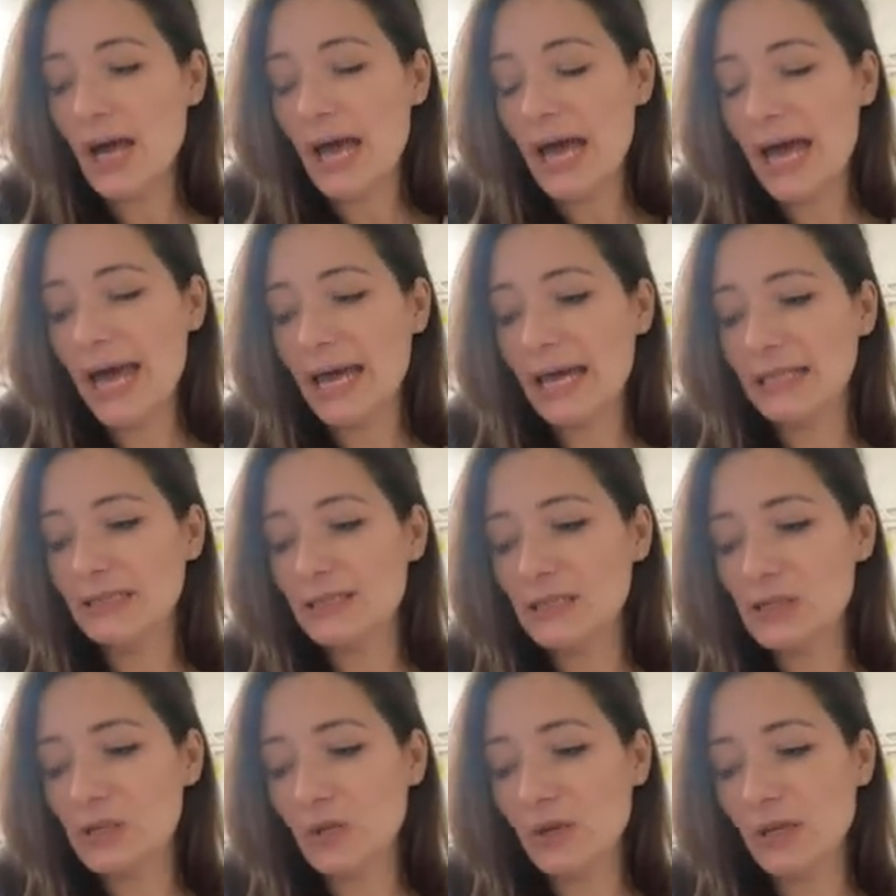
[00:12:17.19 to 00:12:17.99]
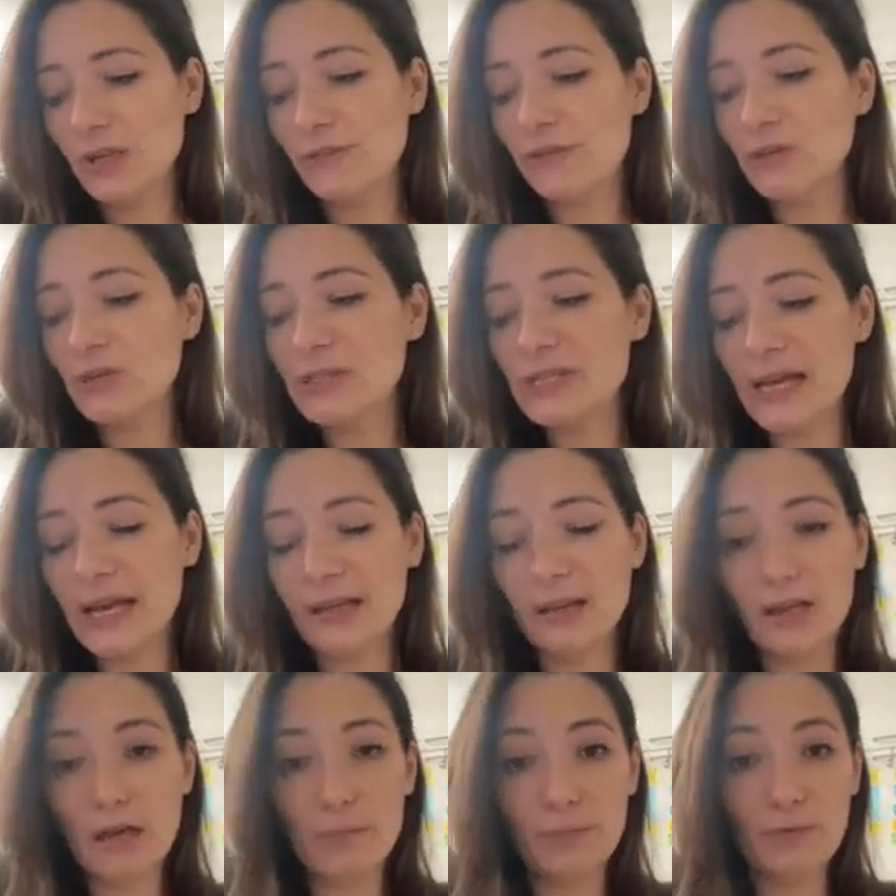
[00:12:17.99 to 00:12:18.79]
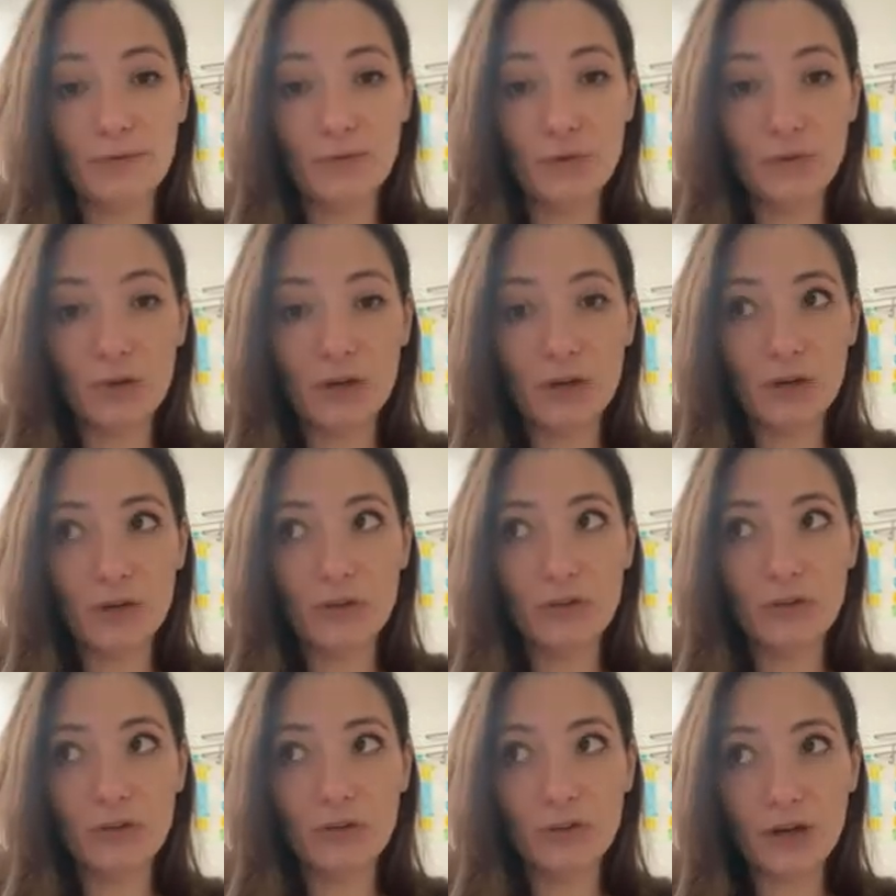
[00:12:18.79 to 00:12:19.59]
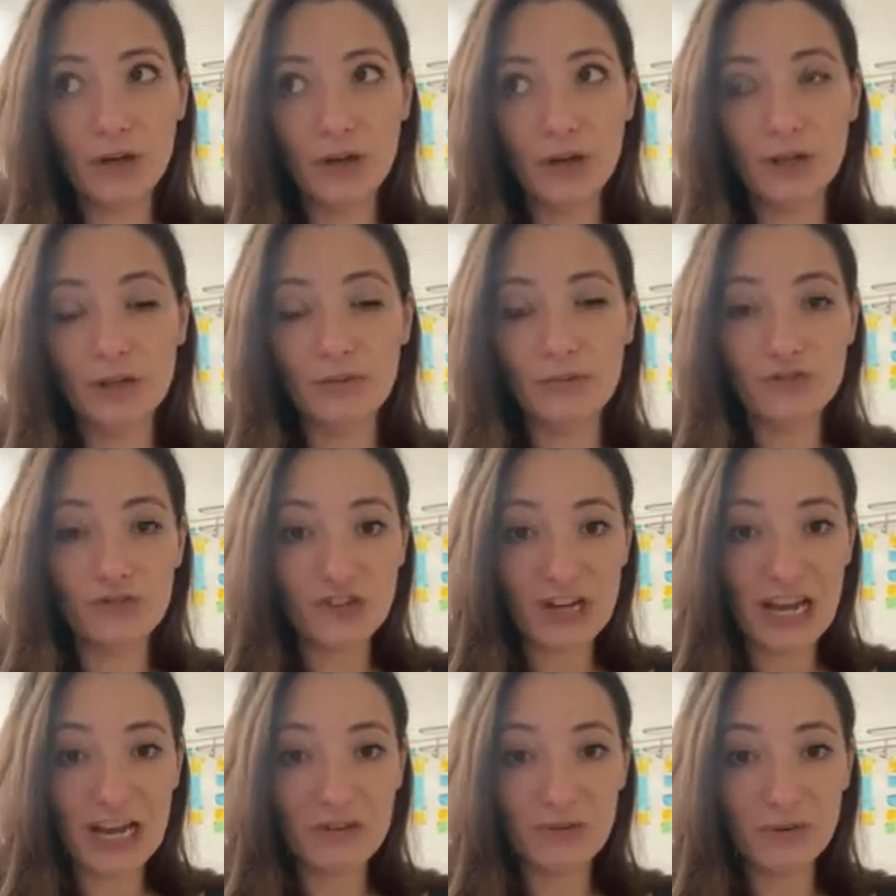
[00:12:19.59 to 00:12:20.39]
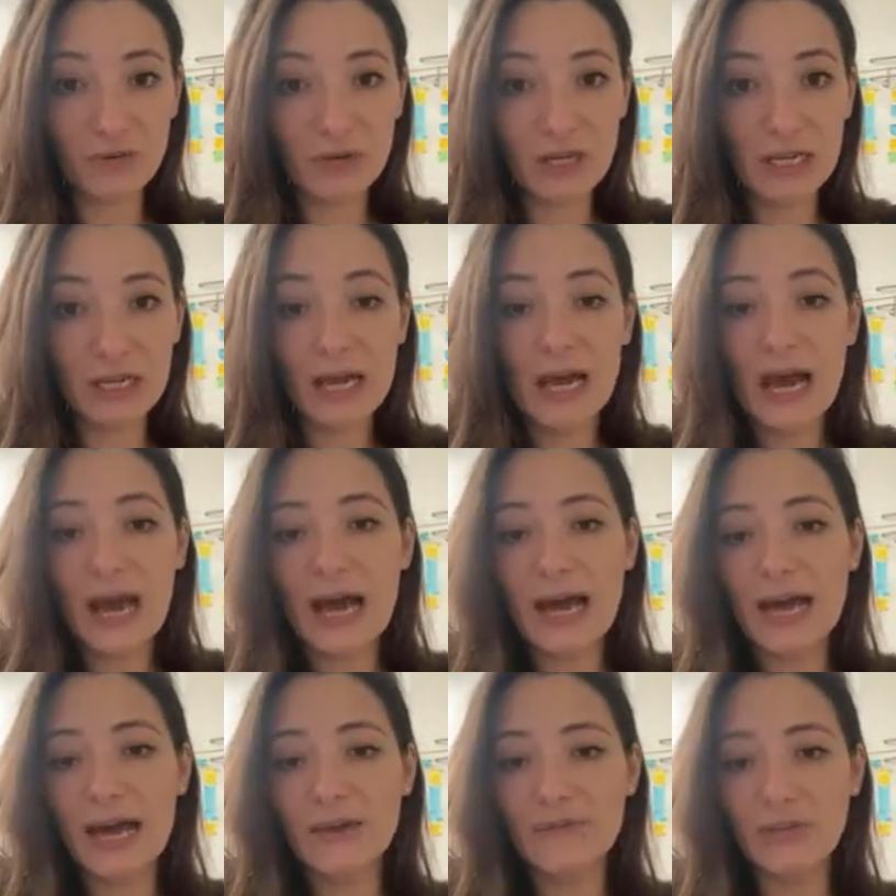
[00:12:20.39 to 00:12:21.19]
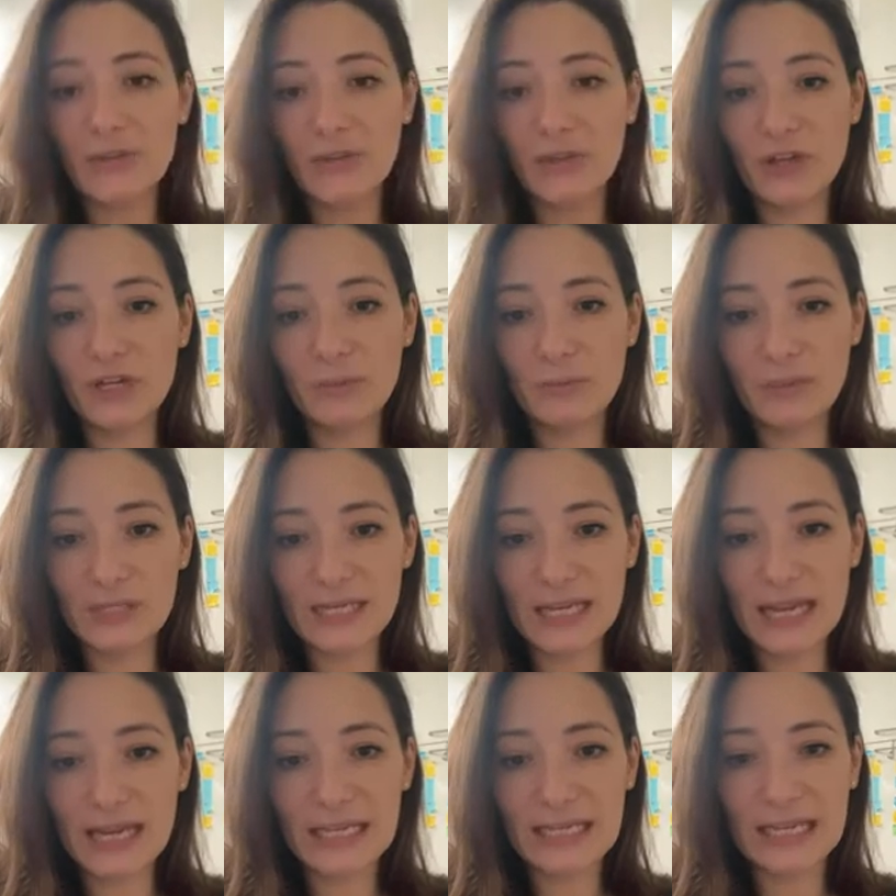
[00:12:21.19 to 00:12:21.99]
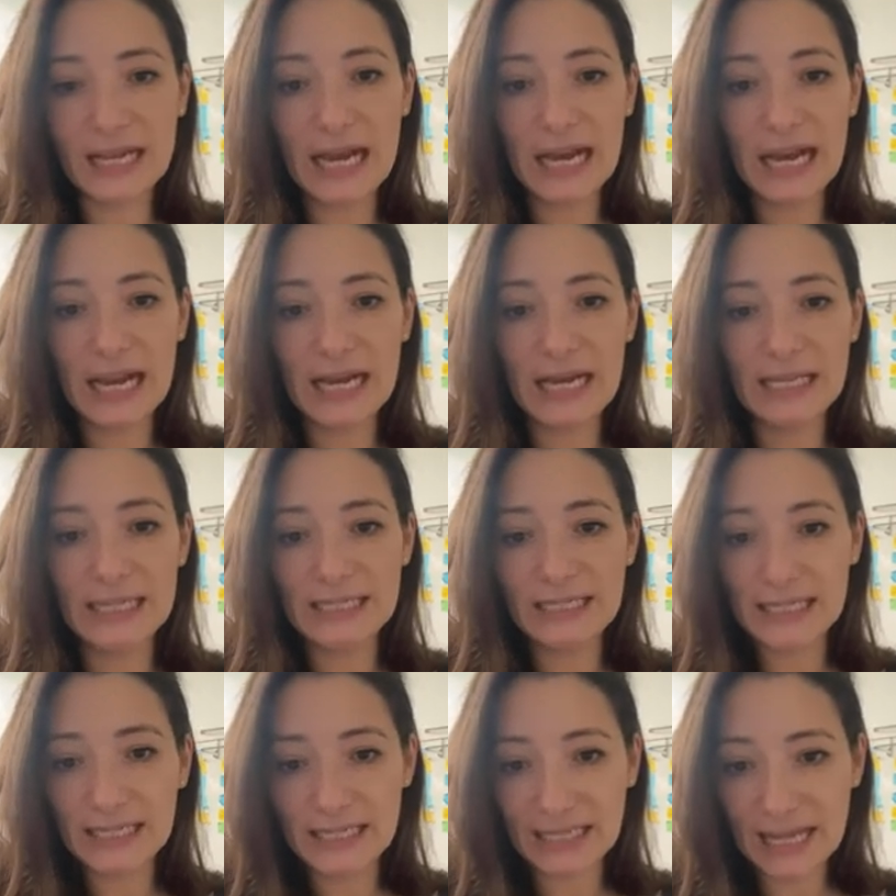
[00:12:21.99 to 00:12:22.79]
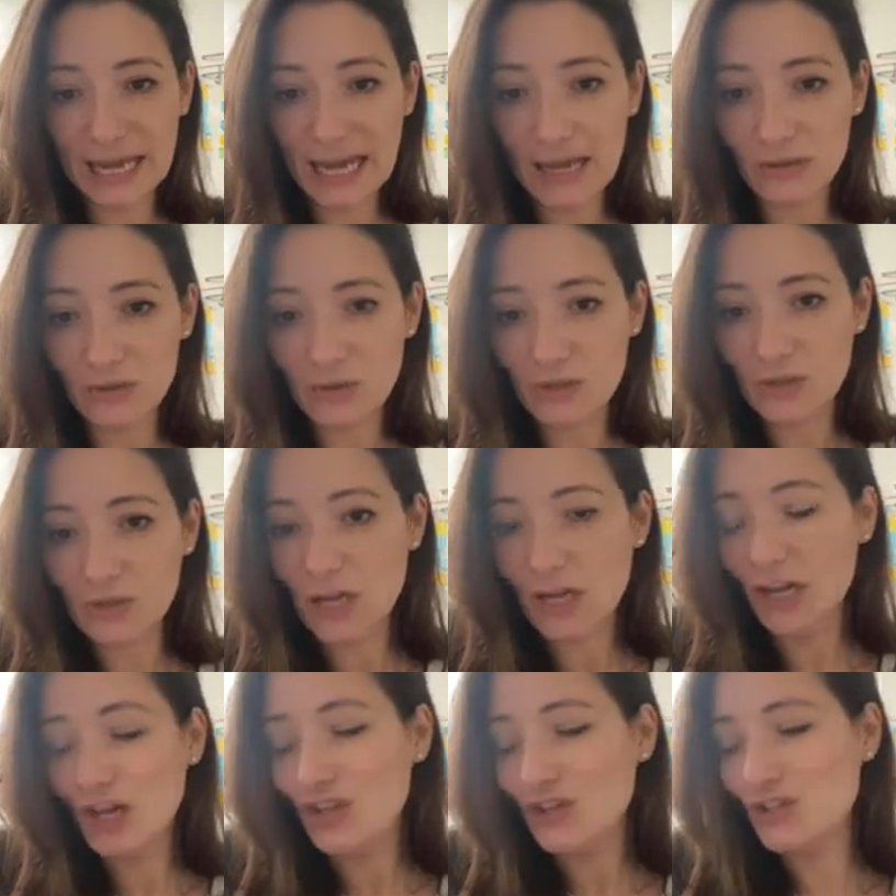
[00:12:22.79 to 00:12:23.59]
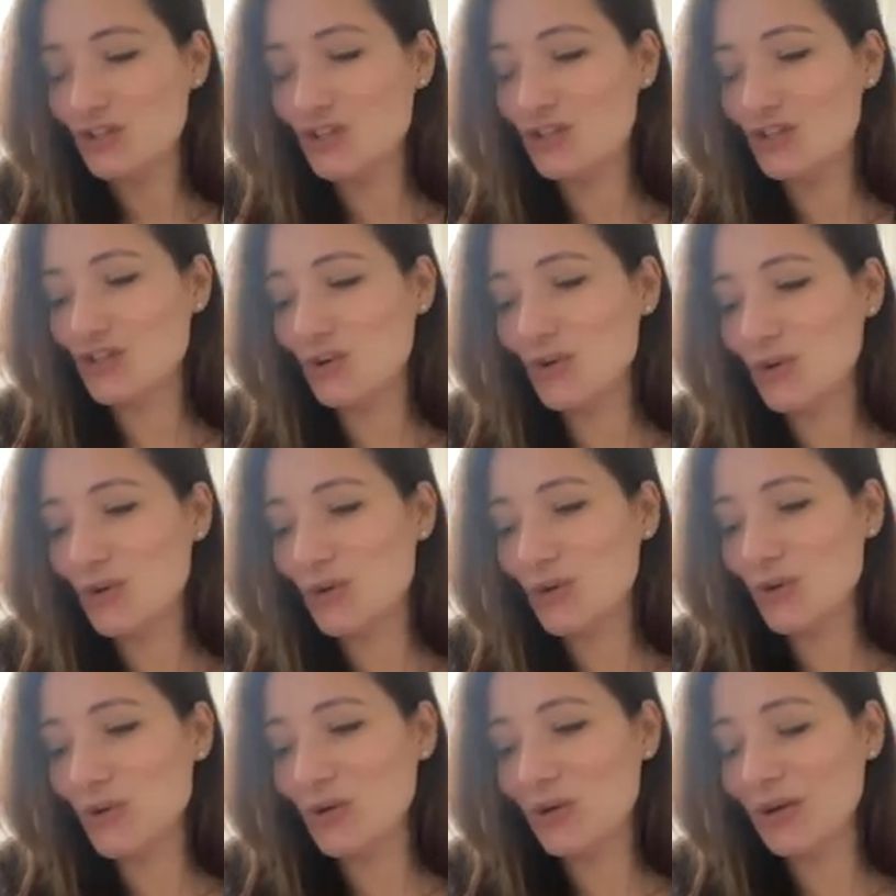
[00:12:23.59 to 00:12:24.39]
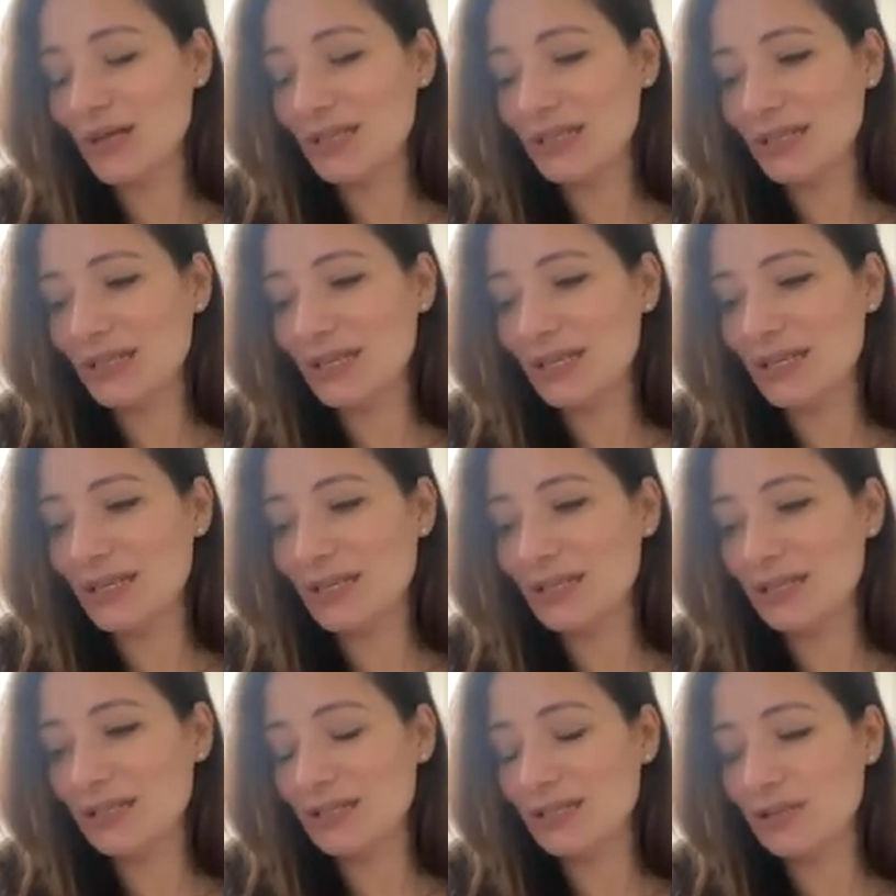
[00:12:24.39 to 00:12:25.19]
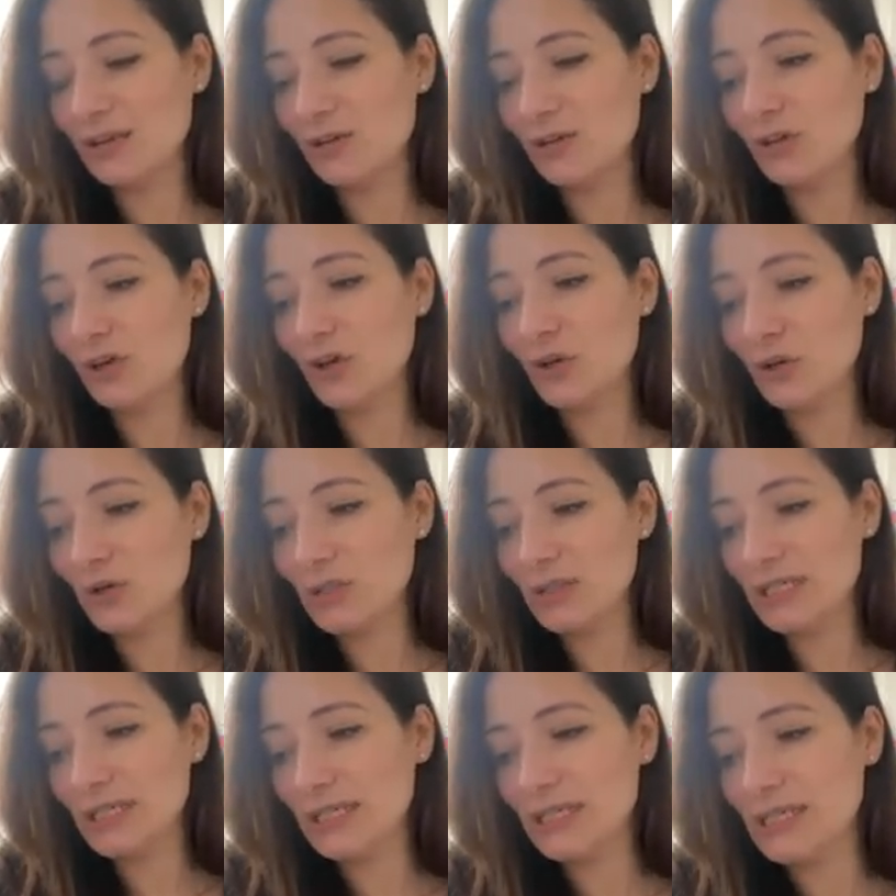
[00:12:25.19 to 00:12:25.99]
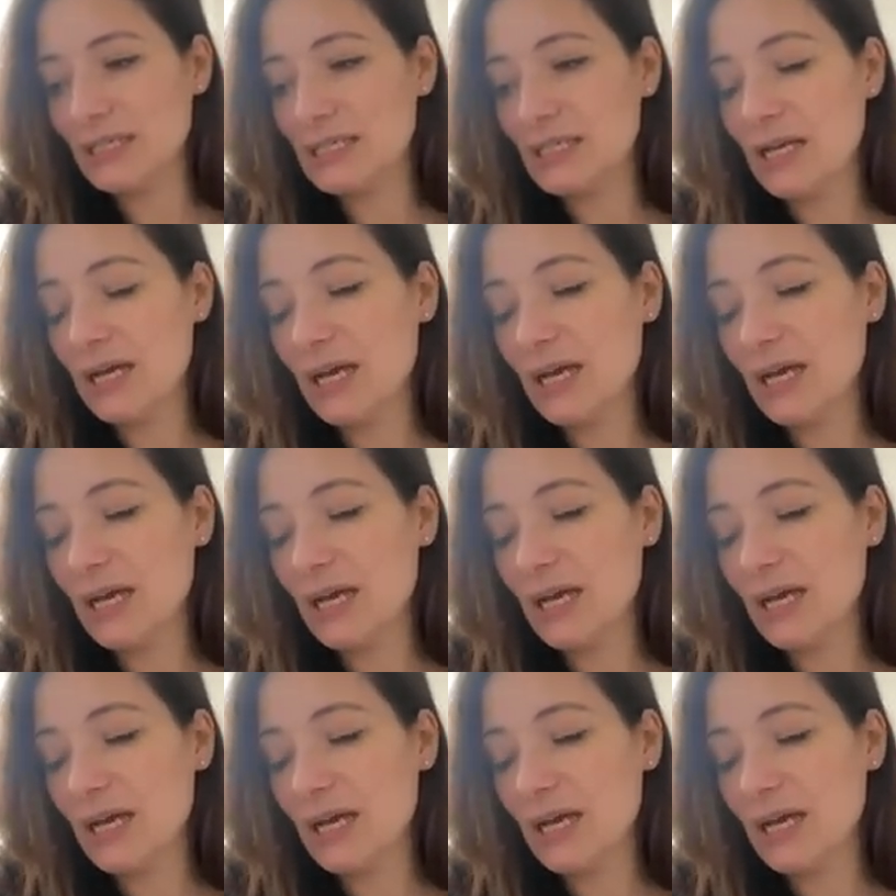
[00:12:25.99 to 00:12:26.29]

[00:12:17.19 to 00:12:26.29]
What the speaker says: And so, if you sign up before the 3rd of January, I have a 30% discount. So the code is